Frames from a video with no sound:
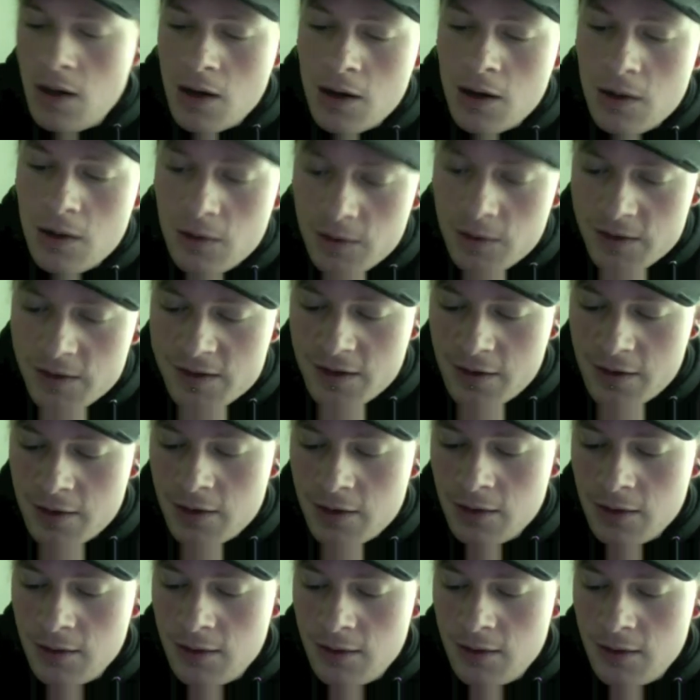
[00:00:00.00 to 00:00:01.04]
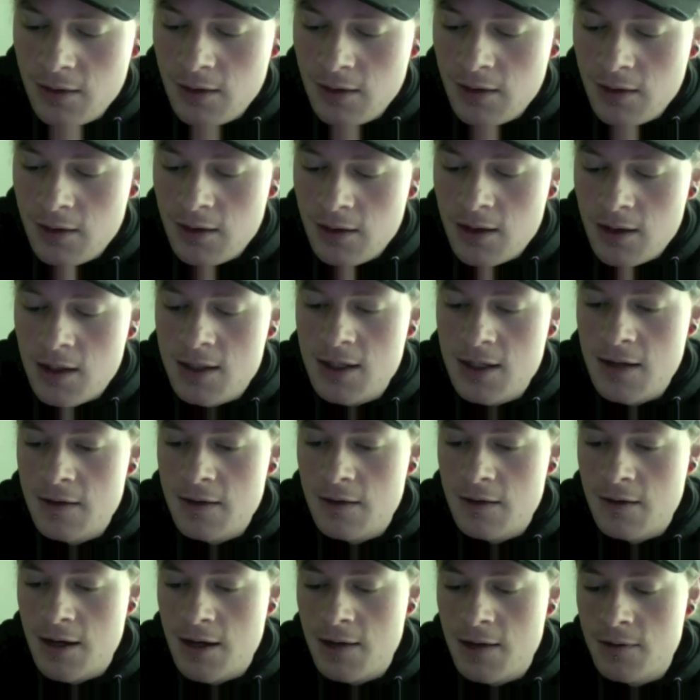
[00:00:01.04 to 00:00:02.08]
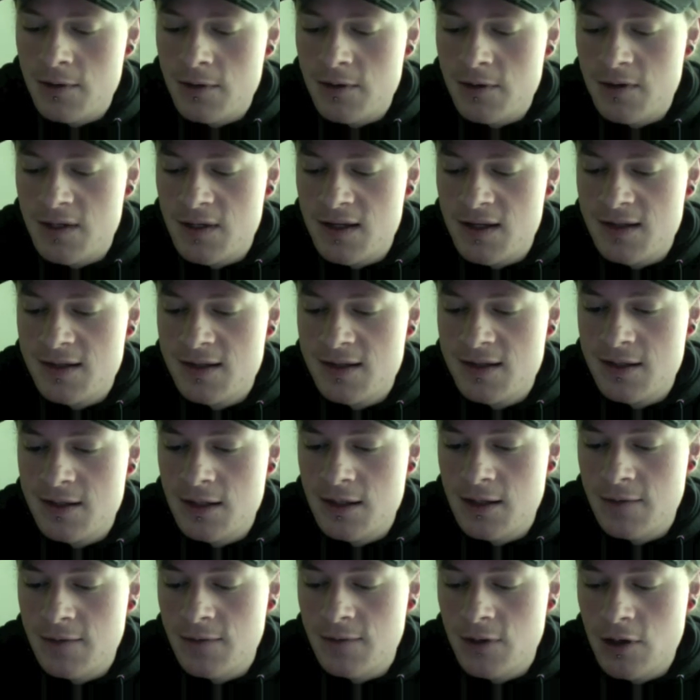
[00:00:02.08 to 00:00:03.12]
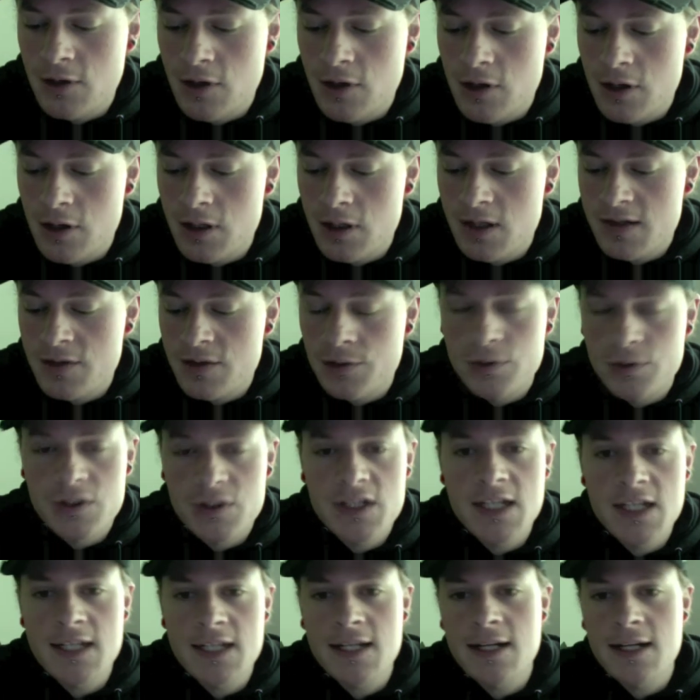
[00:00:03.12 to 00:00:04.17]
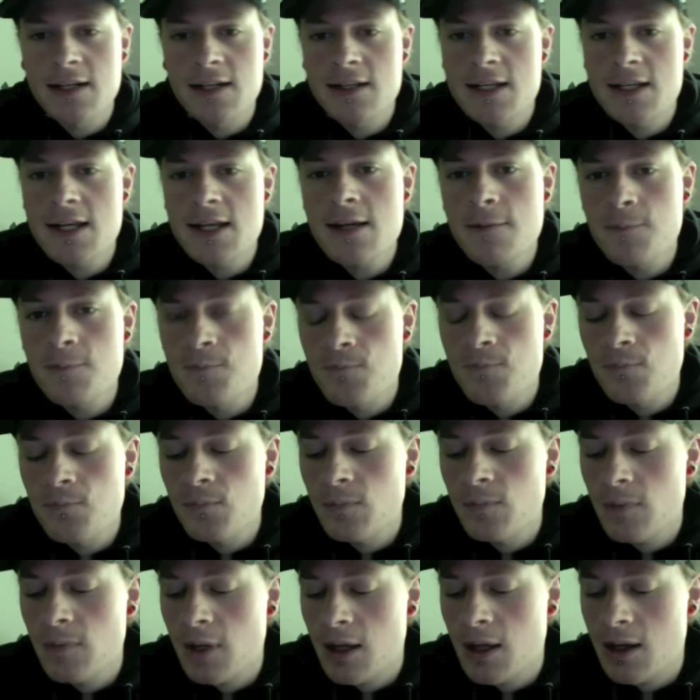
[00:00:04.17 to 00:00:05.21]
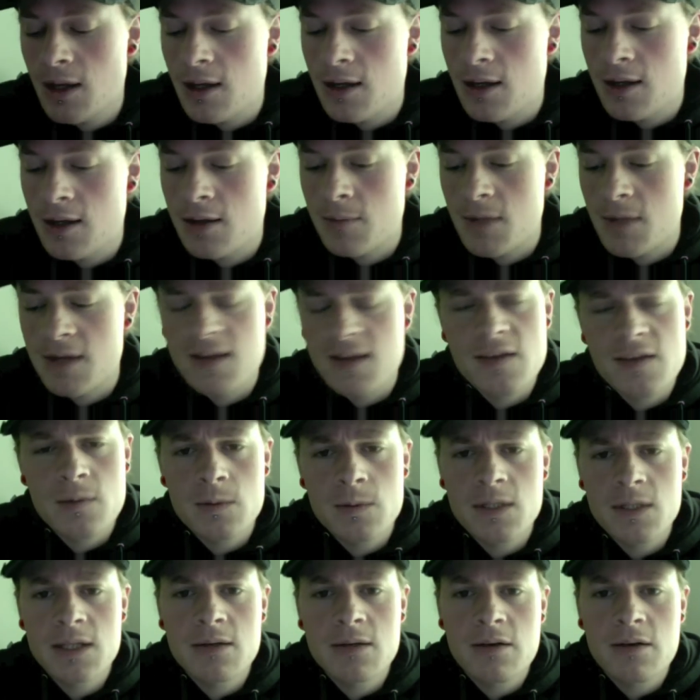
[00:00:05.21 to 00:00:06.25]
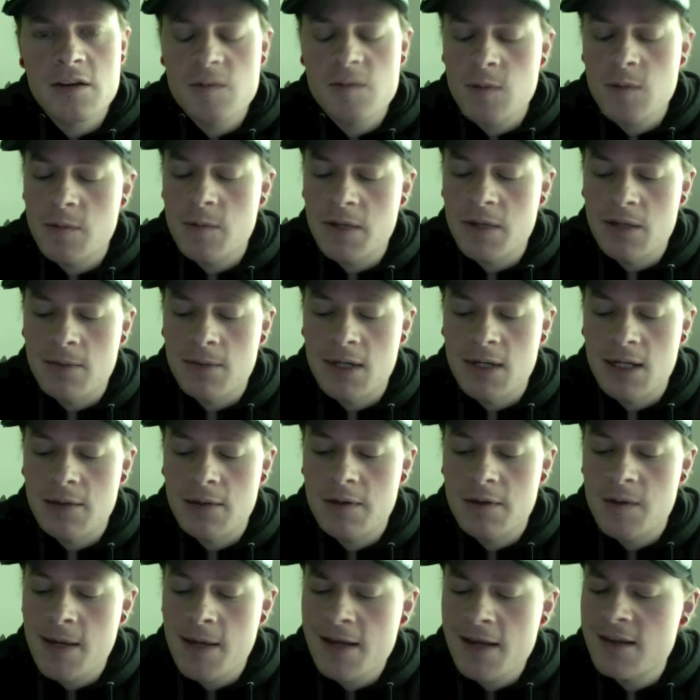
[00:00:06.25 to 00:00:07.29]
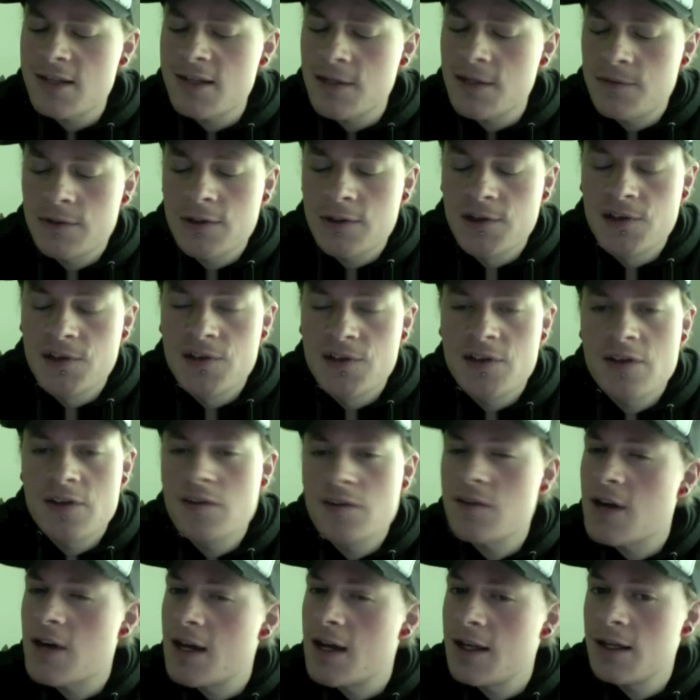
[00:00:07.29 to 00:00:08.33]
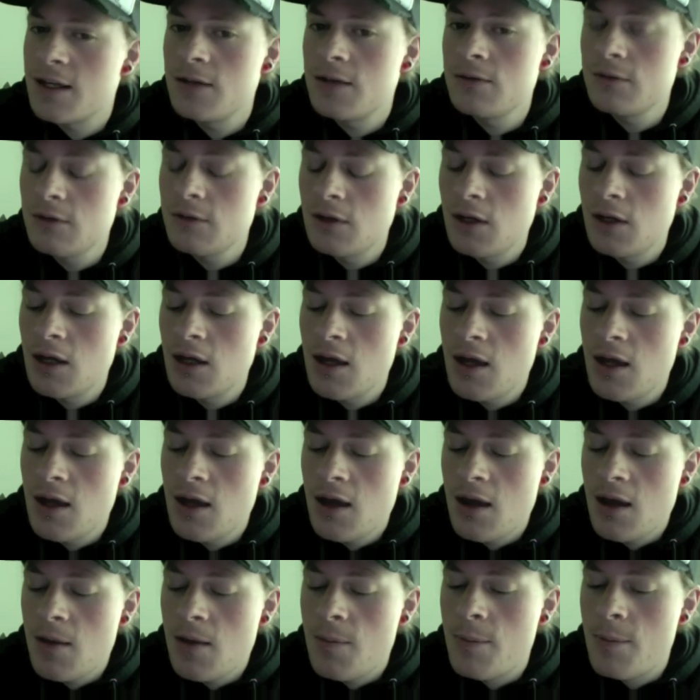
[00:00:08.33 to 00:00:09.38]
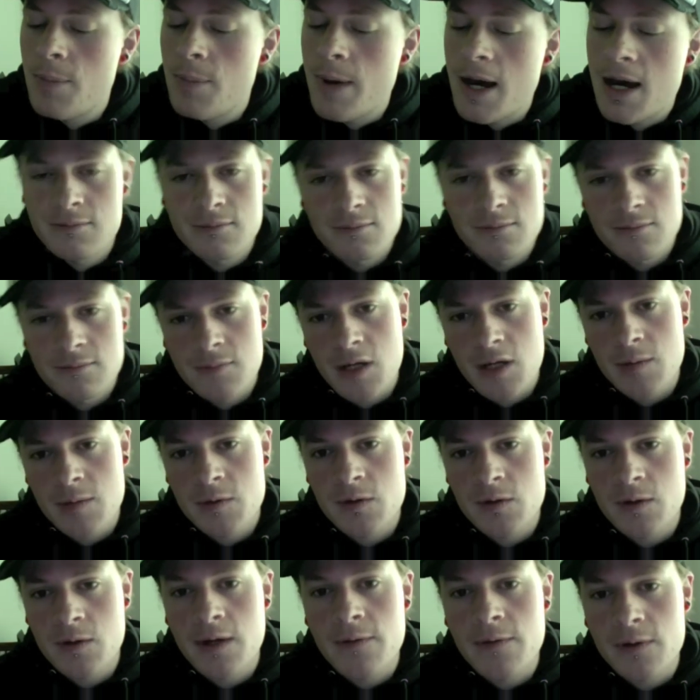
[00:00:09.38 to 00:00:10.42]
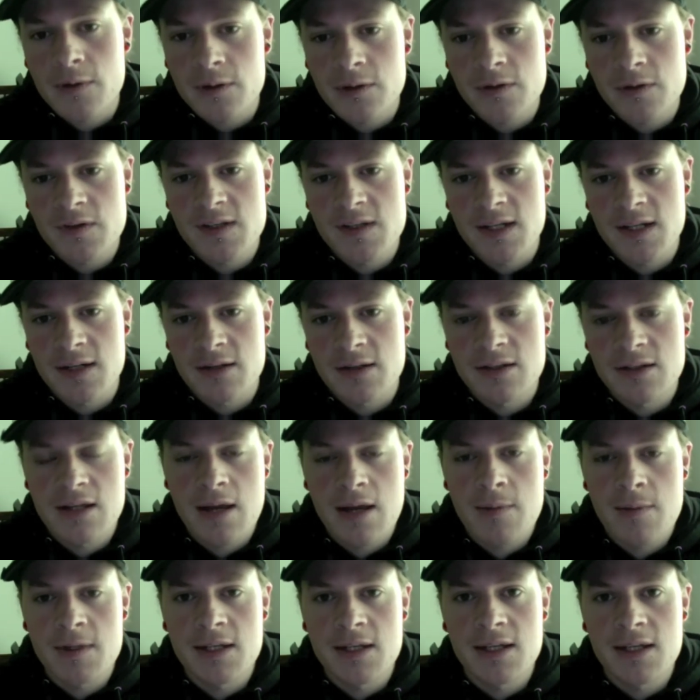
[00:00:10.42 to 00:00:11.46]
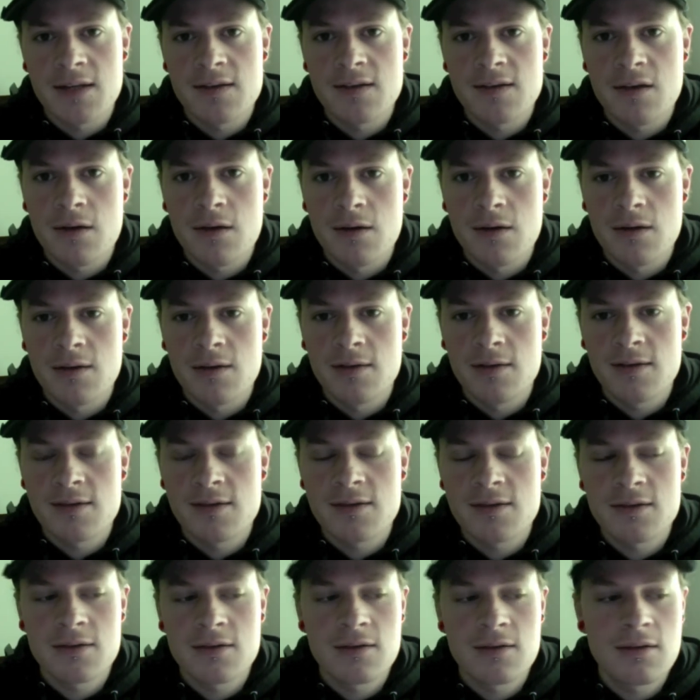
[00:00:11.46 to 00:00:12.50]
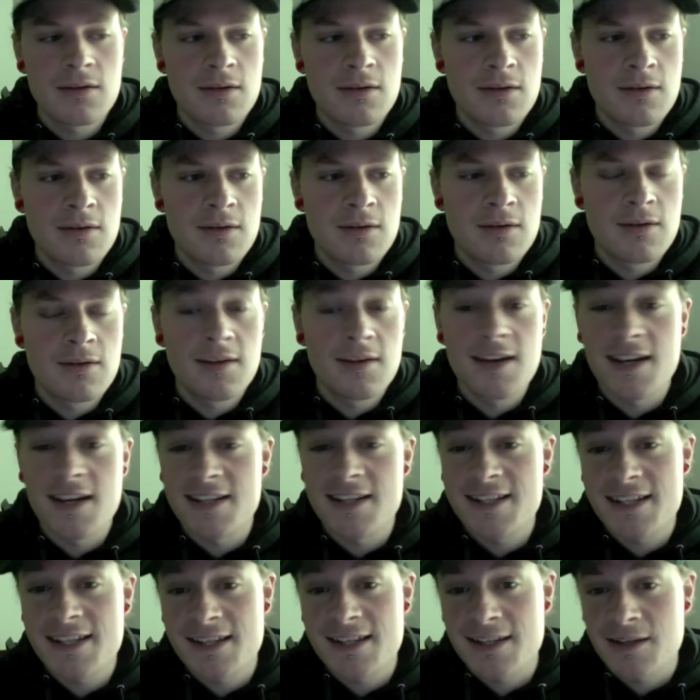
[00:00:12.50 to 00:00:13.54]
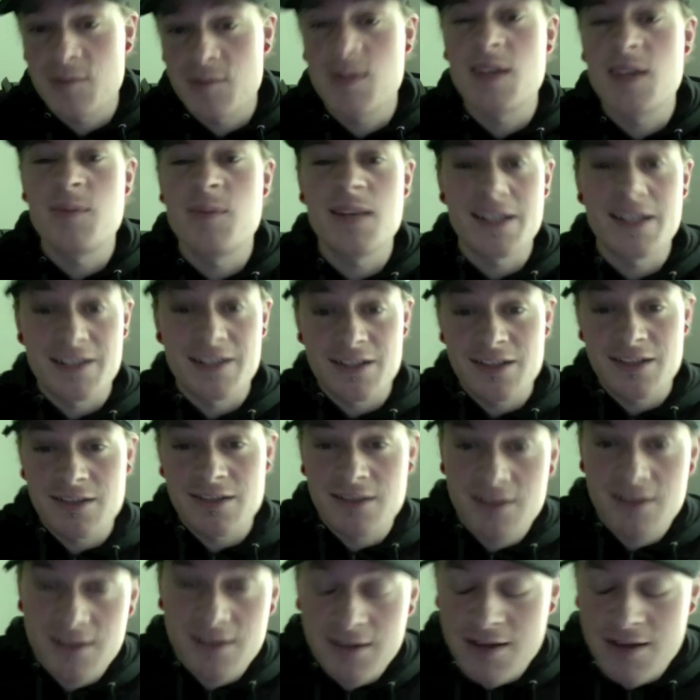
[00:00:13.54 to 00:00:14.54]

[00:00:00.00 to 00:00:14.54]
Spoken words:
Also, another great one on this that I've got is called Shinkanji. And this one did cost me a bit of money. It was about $7 Australian, but I'm sure everyone who studies Japanese knows kanji can be a bitch.